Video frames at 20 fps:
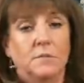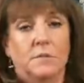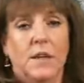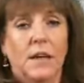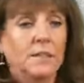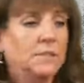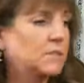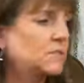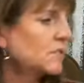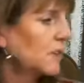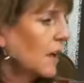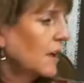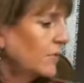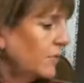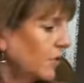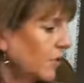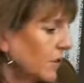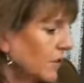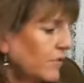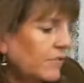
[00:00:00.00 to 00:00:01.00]
That's, if
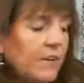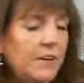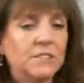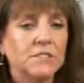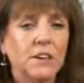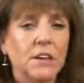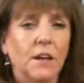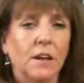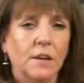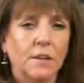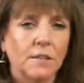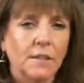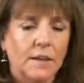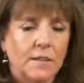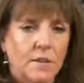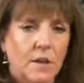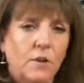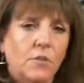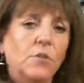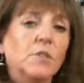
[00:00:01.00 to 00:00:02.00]
you're going to fussy cut it
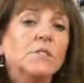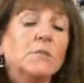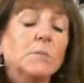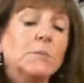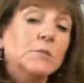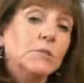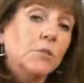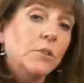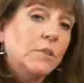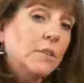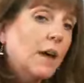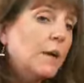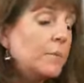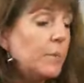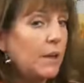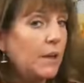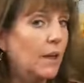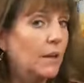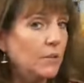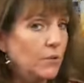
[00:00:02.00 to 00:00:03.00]
like that Christmas tree, that'd
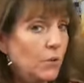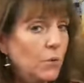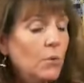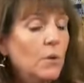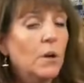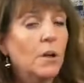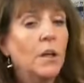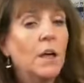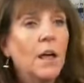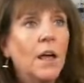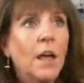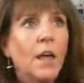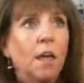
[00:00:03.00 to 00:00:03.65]
be kind of cool